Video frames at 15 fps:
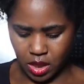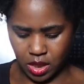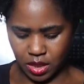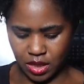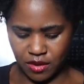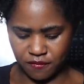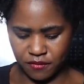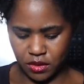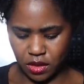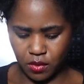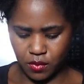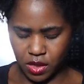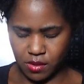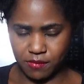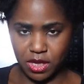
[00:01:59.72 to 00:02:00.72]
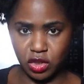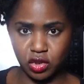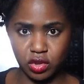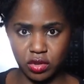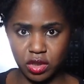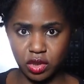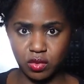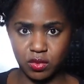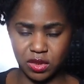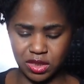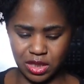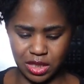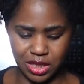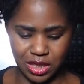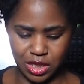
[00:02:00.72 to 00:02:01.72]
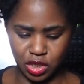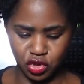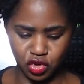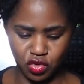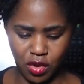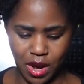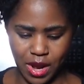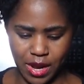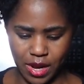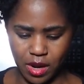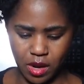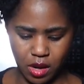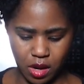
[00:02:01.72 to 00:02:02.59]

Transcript: And definitely want to make sure this one's clean and dry